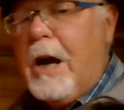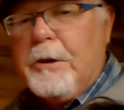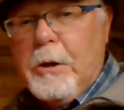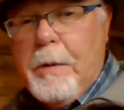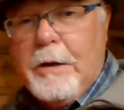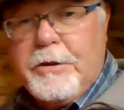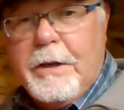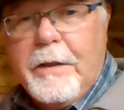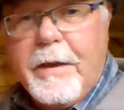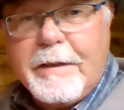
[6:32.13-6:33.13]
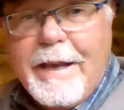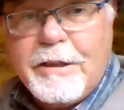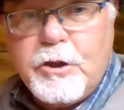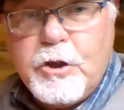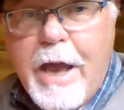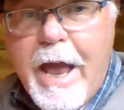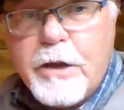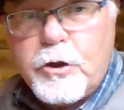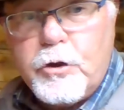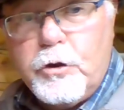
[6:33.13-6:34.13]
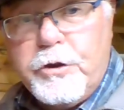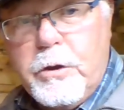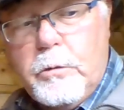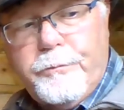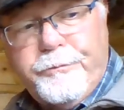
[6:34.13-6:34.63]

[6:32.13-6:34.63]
argue about silly things like chairs, should you?